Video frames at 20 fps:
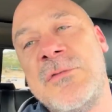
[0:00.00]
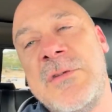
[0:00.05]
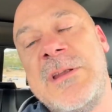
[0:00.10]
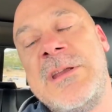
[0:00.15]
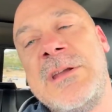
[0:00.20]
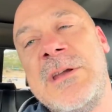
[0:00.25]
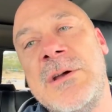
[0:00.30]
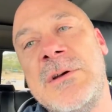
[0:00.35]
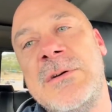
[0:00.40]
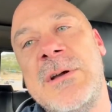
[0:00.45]

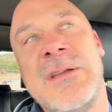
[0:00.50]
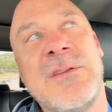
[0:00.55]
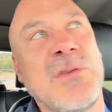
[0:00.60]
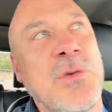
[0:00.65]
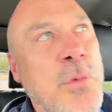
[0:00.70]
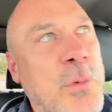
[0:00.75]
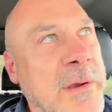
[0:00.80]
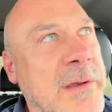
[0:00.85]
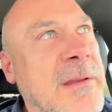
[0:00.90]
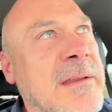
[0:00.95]
video as
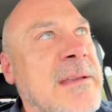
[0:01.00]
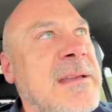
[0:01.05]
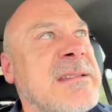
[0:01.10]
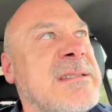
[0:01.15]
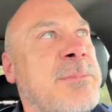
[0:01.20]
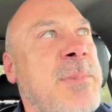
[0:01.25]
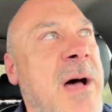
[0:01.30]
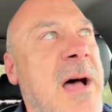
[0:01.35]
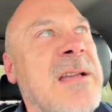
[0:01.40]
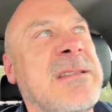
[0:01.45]
quickly as
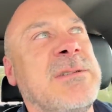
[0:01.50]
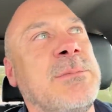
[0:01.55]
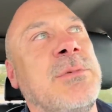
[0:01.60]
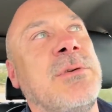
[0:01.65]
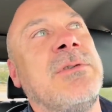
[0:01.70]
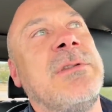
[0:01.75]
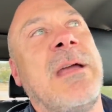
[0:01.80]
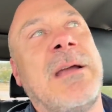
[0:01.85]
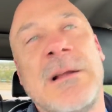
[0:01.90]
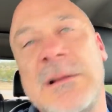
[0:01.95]

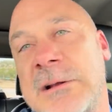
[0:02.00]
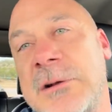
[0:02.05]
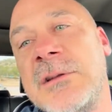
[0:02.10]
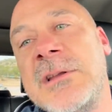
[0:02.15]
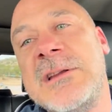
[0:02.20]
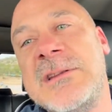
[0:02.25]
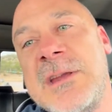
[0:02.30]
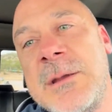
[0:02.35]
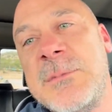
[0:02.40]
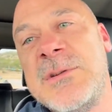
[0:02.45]
possible that
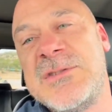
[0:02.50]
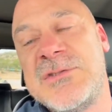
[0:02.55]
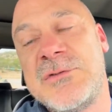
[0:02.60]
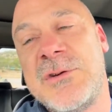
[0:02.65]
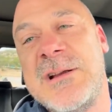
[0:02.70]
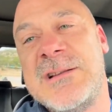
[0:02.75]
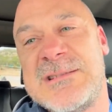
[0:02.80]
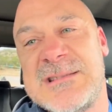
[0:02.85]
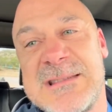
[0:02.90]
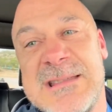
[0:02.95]
clearly
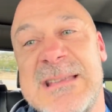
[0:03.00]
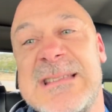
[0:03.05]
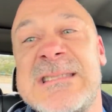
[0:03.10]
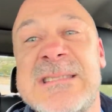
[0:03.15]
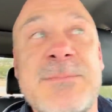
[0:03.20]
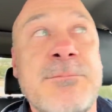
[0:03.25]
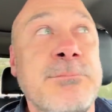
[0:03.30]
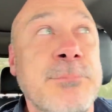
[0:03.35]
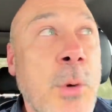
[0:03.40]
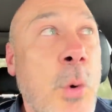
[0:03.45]
demonstrates
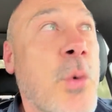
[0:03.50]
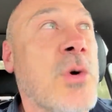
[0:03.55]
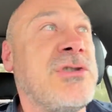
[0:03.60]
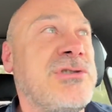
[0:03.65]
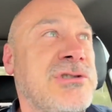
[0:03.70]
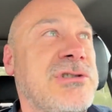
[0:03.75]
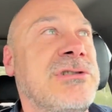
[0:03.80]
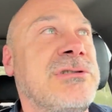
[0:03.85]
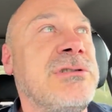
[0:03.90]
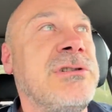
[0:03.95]
this
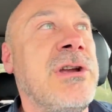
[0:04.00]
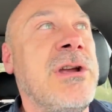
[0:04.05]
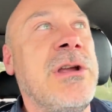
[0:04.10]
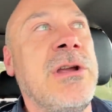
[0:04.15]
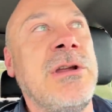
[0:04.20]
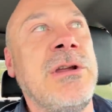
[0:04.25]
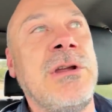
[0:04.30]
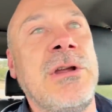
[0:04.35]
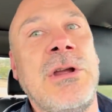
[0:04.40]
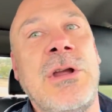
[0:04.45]
portion
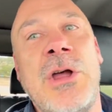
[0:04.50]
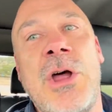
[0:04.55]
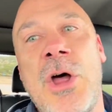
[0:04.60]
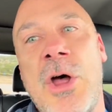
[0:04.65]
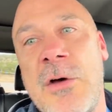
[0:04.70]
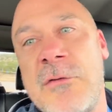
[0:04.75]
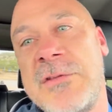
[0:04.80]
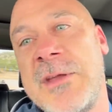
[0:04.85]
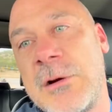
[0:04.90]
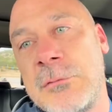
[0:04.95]

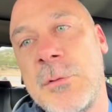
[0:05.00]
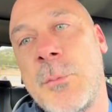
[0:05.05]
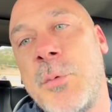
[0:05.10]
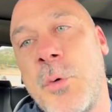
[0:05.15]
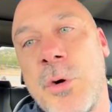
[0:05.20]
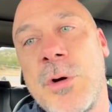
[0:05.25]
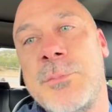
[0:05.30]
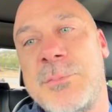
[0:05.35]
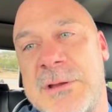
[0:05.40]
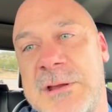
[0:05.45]
of their
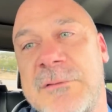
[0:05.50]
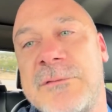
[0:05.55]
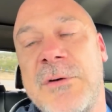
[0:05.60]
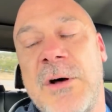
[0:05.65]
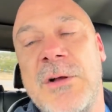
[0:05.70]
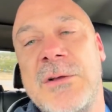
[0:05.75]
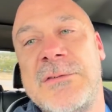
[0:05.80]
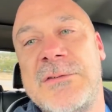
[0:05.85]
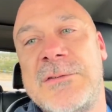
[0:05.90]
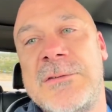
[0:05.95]
report being
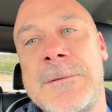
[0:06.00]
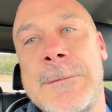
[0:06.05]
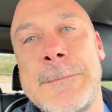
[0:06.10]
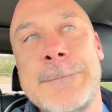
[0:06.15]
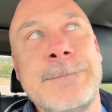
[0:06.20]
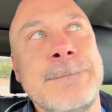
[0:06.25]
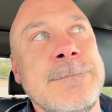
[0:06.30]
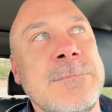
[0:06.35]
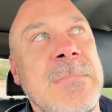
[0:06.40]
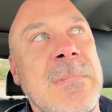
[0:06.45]
false.
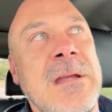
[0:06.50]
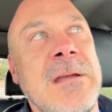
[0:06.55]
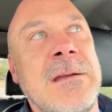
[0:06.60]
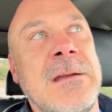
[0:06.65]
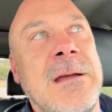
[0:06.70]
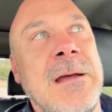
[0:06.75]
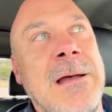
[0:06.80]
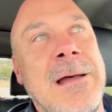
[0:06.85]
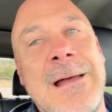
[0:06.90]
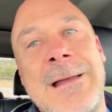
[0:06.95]

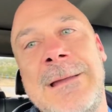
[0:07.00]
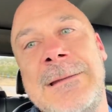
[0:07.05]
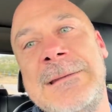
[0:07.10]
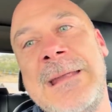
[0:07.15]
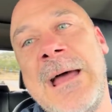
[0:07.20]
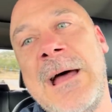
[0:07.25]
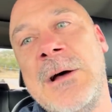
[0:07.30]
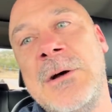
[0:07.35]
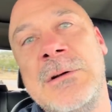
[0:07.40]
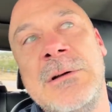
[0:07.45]

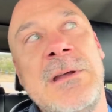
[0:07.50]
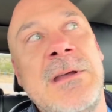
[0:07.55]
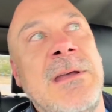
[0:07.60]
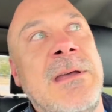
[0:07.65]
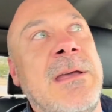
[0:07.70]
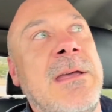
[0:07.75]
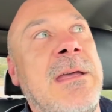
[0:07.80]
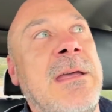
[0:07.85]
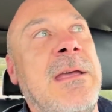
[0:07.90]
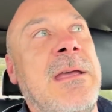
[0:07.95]
Now,
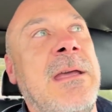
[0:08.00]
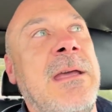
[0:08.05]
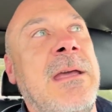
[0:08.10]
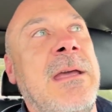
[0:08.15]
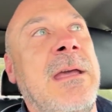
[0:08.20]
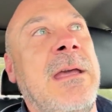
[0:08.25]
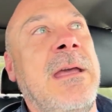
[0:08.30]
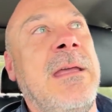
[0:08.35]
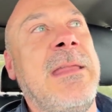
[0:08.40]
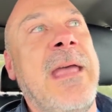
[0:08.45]

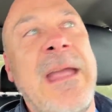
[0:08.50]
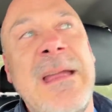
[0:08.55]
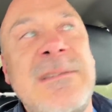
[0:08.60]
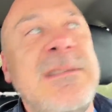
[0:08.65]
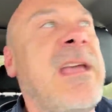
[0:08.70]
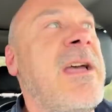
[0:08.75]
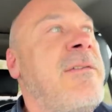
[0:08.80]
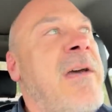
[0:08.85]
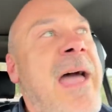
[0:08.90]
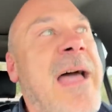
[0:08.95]
the
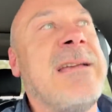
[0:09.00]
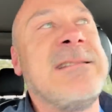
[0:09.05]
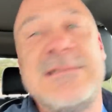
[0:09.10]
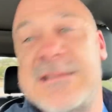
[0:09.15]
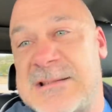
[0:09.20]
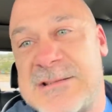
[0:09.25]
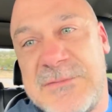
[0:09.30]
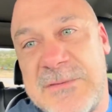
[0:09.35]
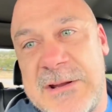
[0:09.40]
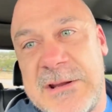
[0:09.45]
ATF has
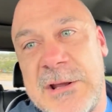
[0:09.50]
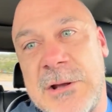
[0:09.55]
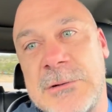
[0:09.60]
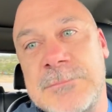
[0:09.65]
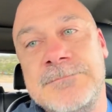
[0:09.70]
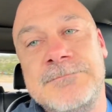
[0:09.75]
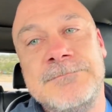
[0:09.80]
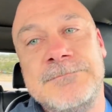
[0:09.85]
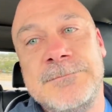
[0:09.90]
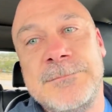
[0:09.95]
this video,
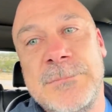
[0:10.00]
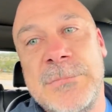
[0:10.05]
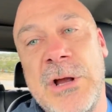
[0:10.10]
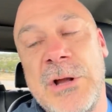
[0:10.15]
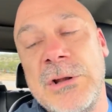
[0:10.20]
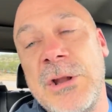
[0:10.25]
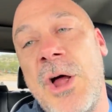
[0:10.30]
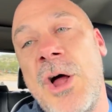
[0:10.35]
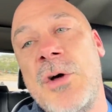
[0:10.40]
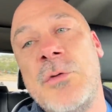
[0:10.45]

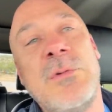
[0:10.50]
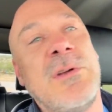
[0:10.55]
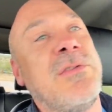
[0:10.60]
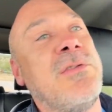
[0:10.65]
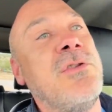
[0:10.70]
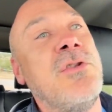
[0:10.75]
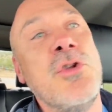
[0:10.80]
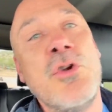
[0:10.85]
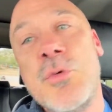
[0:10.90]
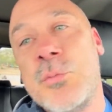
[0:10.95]
along with
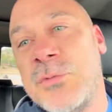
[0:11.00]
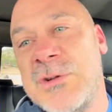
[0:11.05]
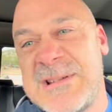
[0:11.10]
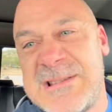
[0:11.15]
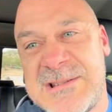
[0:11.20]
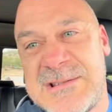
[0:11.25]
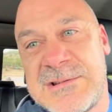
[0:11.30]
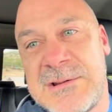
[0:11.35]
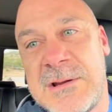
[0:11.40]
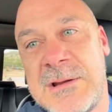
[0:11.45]

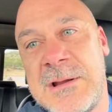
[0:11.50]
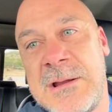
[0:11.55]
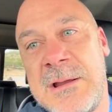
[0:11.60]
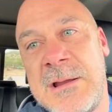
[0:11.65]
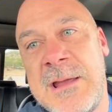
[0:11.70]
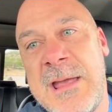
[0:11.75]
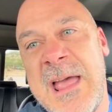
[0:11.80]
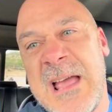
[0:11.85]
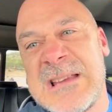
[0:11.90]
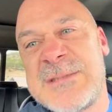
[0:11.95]
numerous
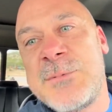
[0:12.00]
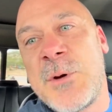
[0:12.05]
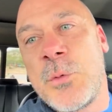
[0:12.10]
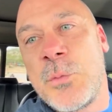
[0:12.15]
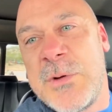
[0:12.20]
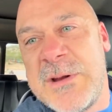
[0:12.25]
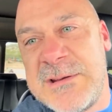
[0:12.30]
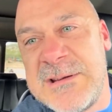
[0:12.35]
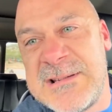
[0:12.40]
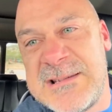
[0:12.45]
expert
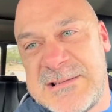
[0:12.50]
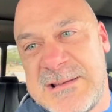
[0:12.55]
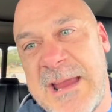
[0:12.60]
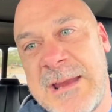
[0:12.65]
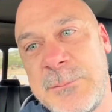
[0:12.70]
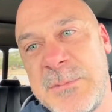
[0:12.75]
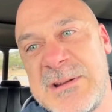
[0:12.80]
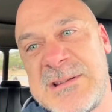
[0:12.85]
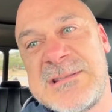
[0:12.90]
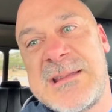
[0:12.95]
witness
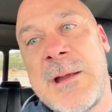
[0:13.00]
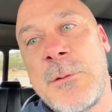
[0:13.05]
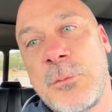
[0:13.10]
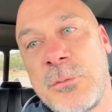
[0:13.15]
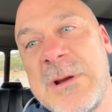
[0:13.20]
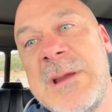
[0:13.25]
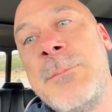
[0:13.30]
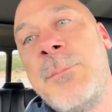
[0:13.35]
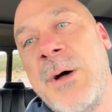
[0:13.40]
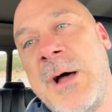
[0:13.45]
statements that
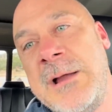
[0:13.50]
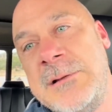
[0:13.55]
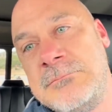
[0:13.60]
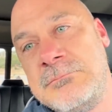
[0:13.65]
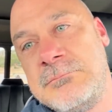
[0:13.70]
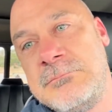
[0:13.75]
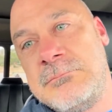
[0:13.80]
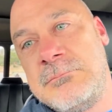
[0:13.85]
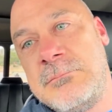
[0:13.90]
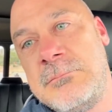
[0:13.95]
rebut
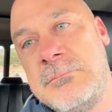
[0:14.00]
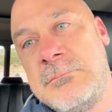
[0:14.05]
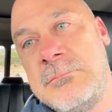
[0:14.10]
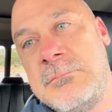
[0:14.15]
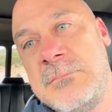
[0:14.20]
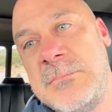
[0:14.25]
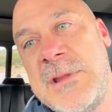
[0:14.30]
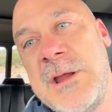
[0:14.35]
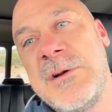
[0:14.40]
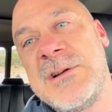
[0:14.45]

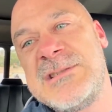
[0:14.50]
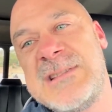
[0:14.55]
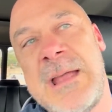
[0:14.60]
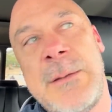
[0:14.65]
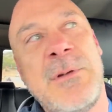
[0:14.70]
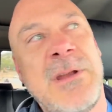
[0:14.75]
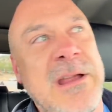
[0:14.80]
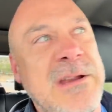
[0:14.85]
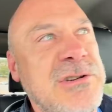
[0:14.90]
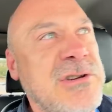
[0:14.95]
their
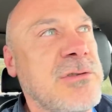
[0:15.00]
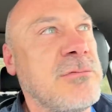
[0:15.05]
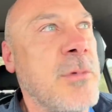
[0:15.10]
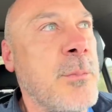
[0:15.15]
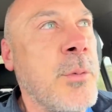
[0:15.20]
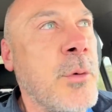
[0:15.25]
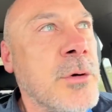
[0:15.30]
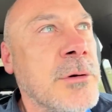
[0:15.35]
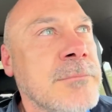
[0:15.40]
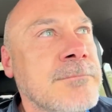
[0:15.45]
examination
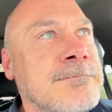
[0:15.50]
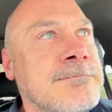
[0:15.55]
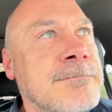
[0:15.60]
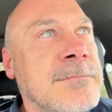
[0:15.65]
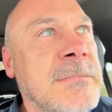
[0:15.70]
report,